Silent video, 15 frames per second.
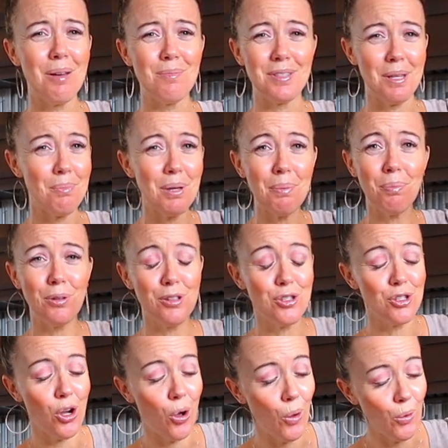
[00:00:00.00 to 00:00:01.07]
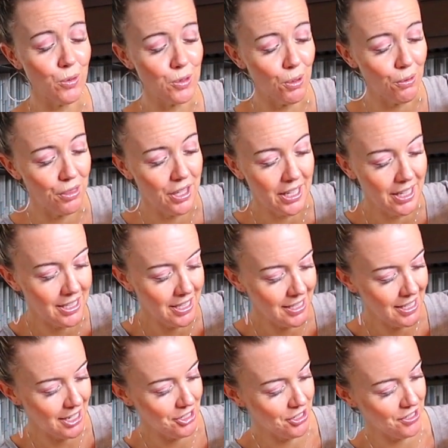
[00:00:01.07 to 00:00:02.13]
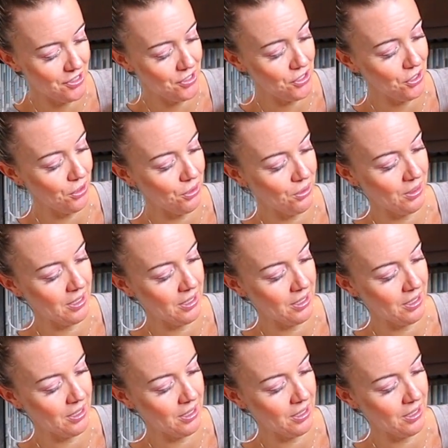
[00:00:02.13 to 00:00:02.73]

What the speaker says: Some people don't think it does. I just do.